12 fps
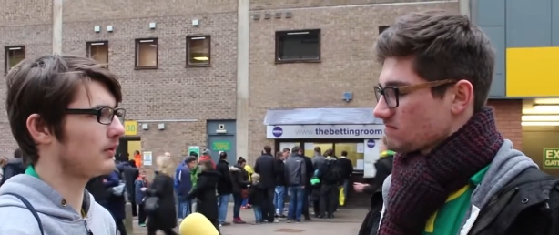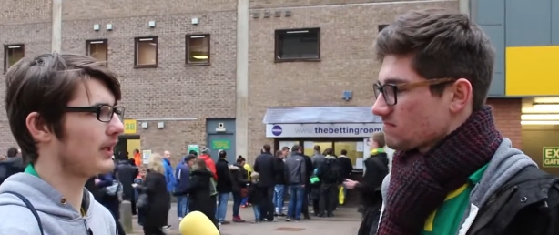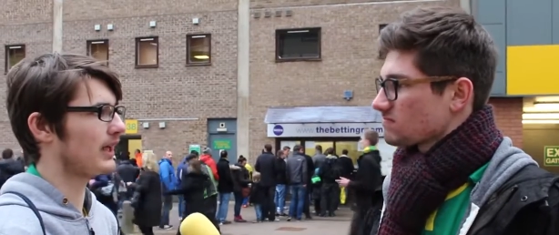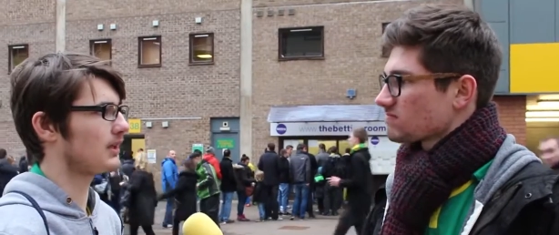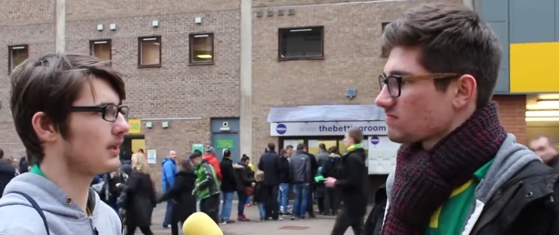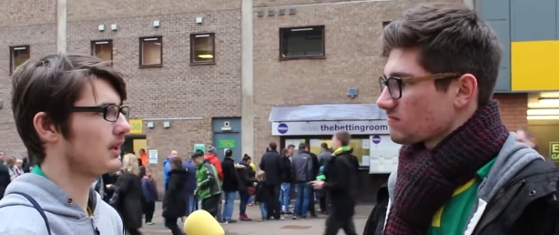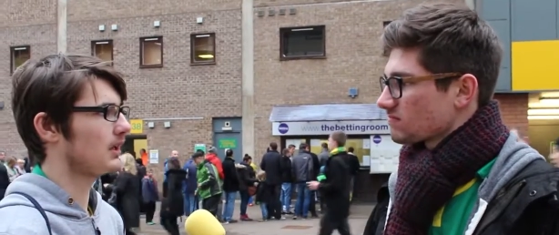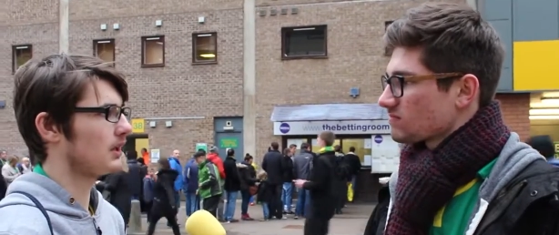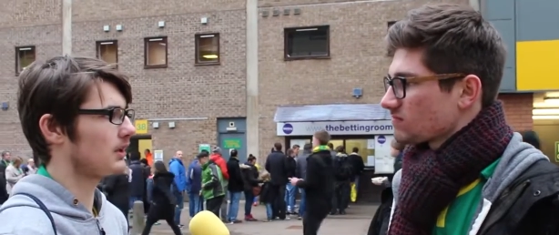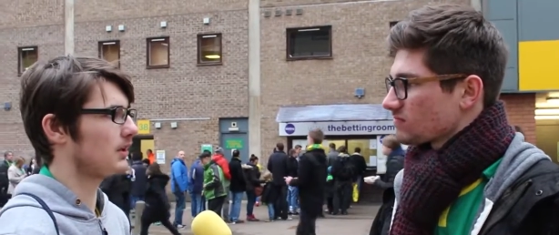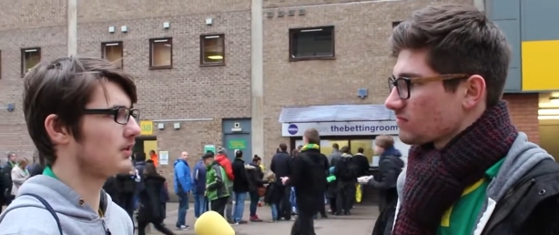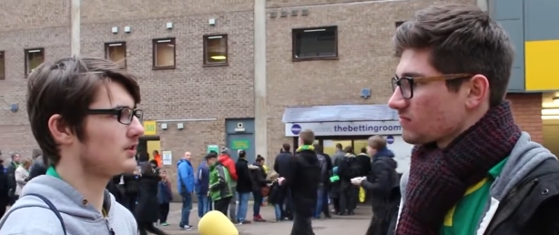Speaker 1: on that
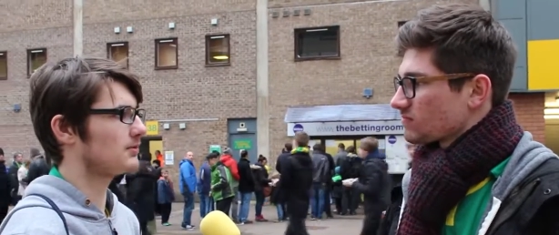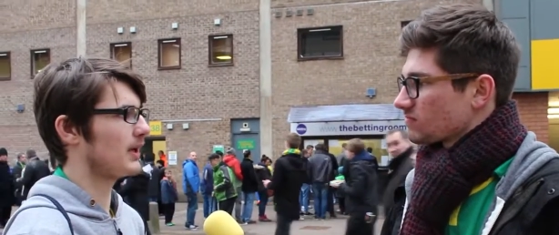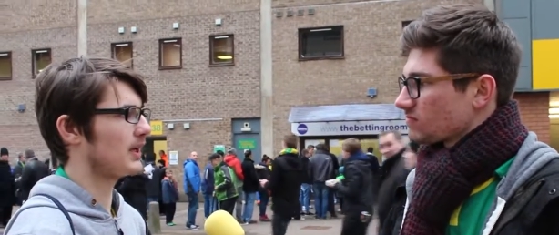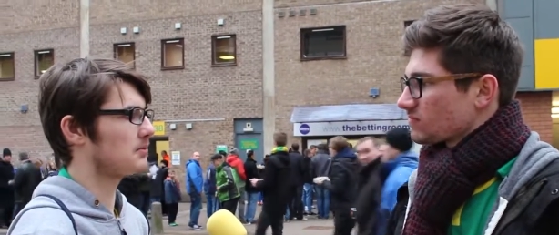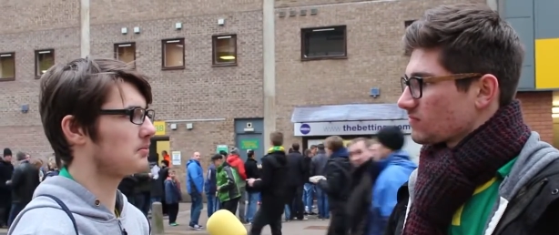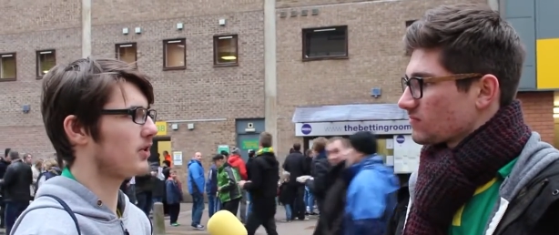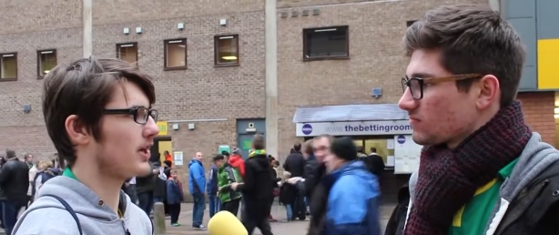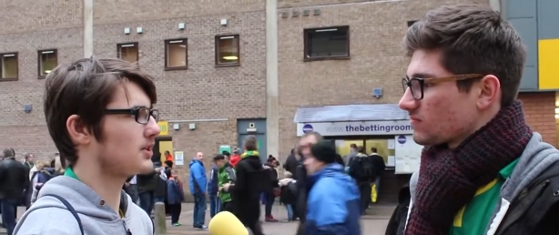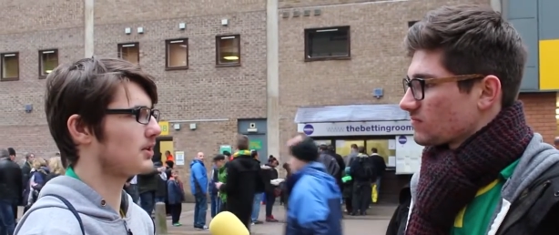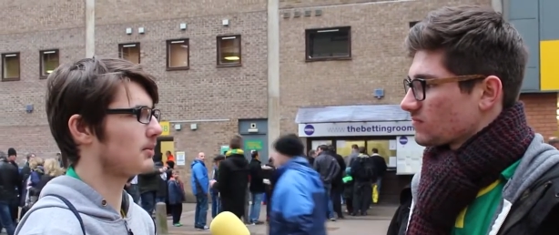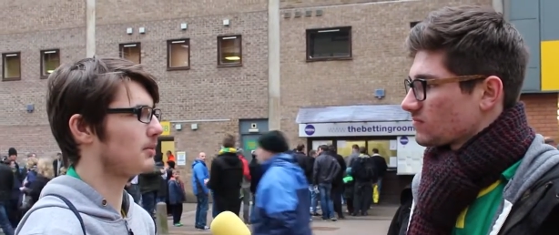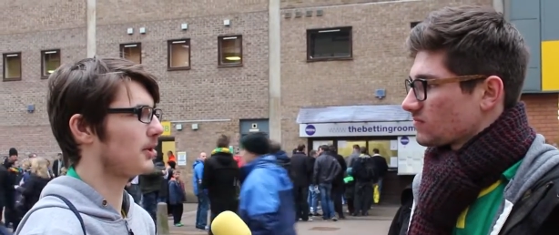good spell of
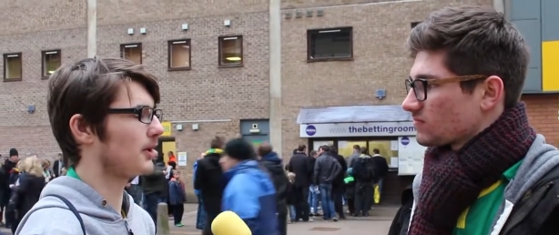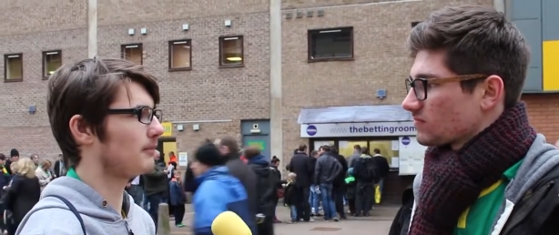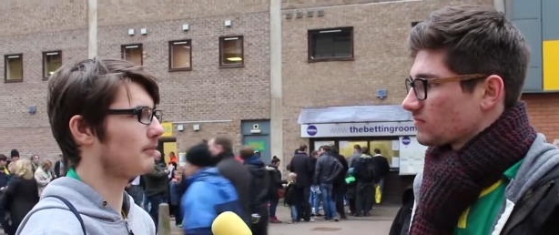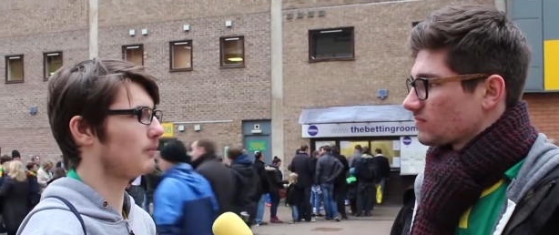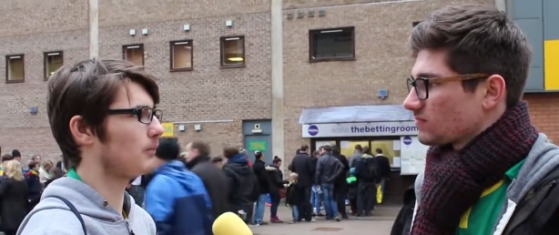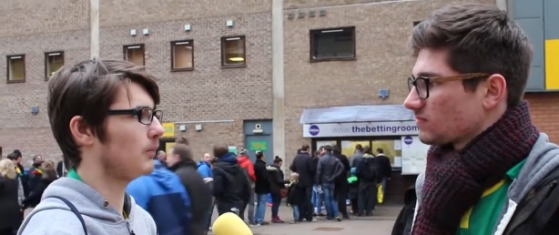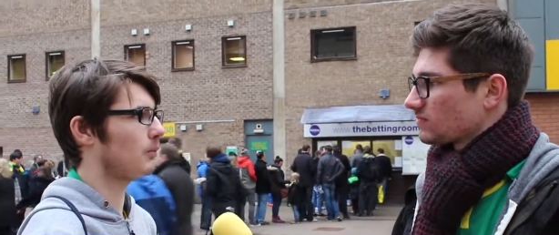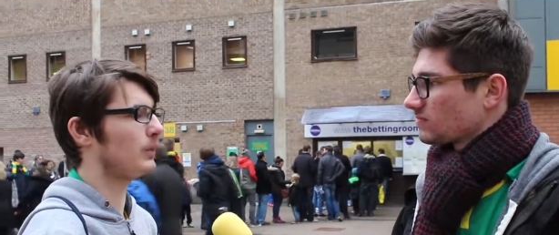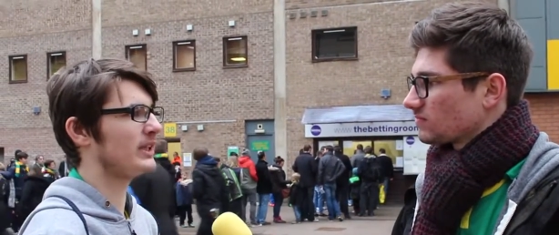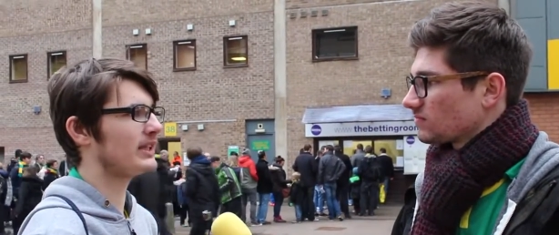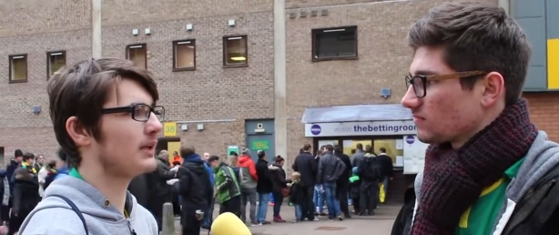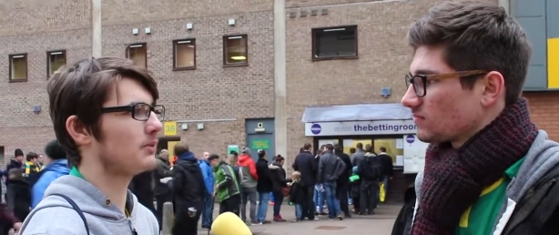pressure, but
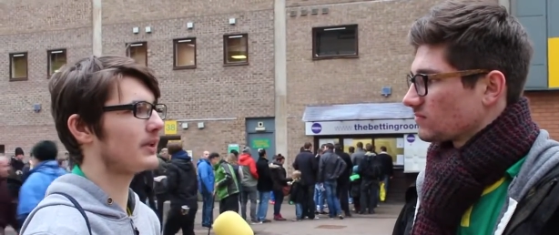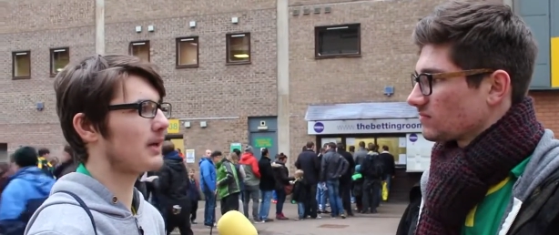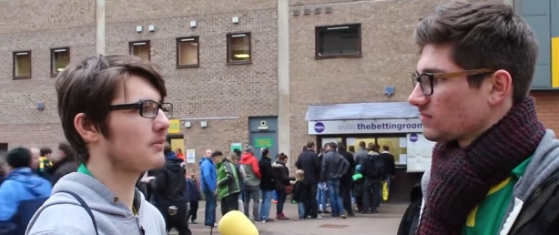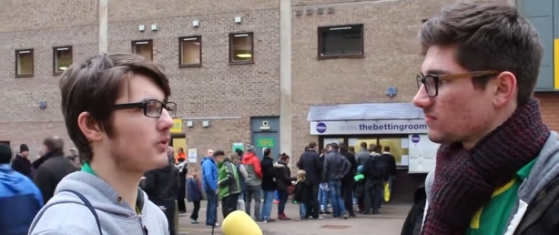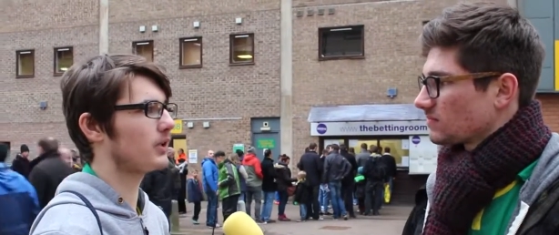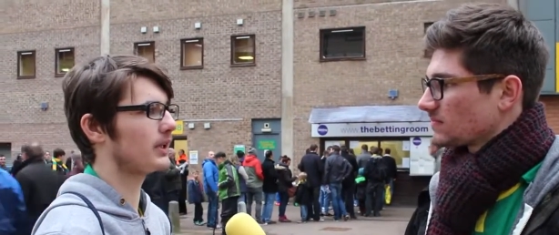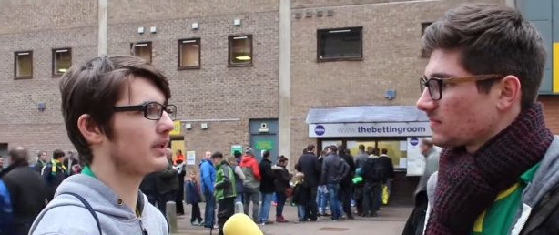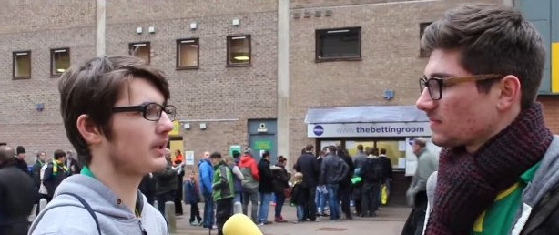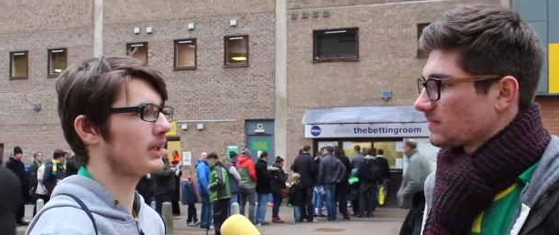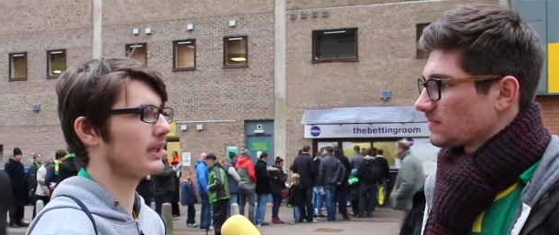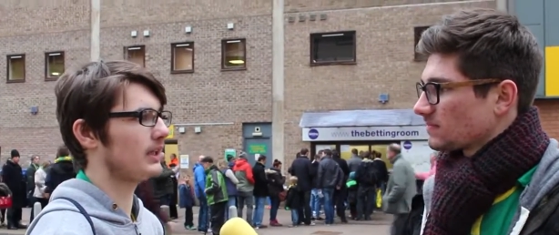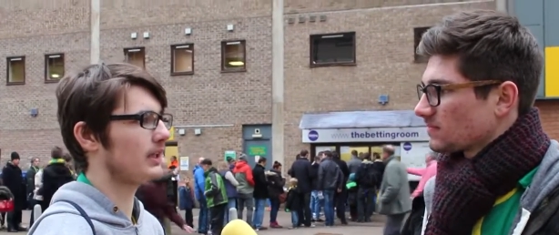we dealt with that
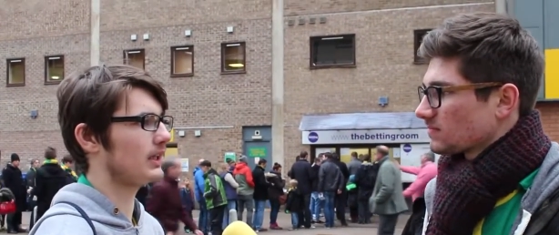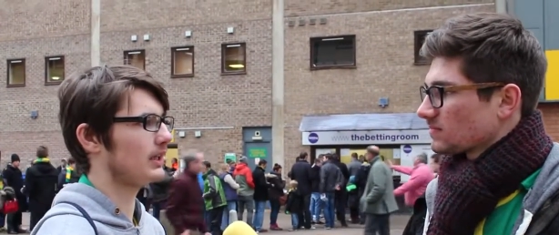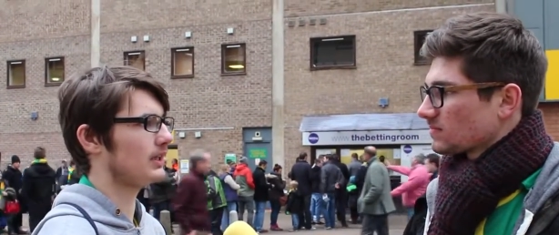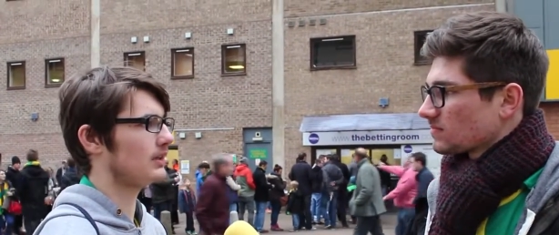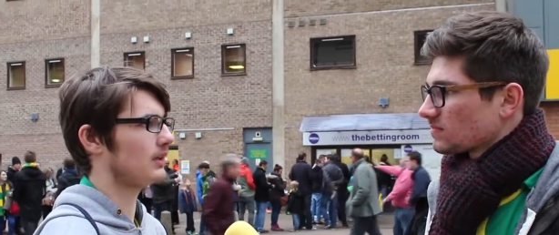brilliantly, the